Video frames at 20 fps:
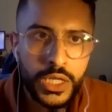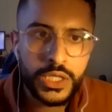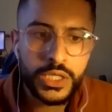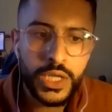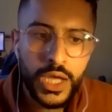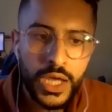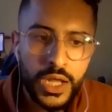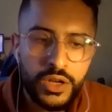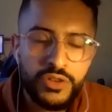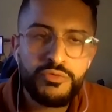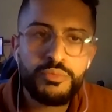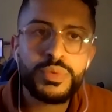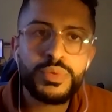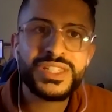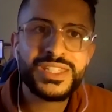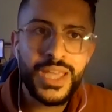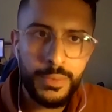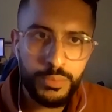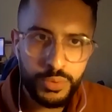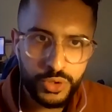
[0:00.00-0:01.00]
and of
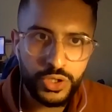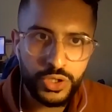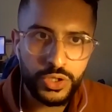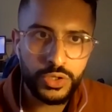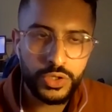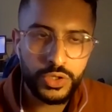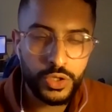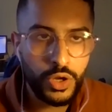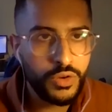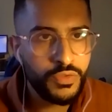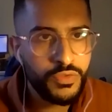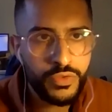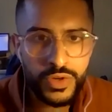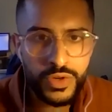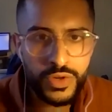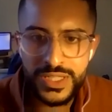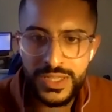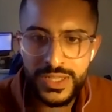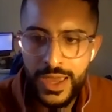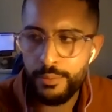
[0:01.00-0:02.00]
perception. For
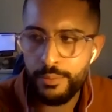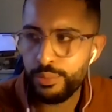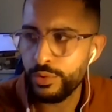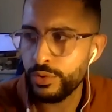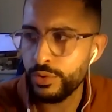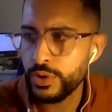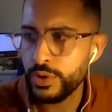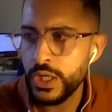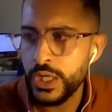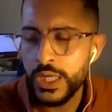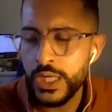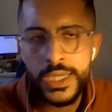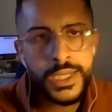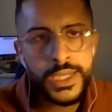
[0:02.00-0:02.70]
example,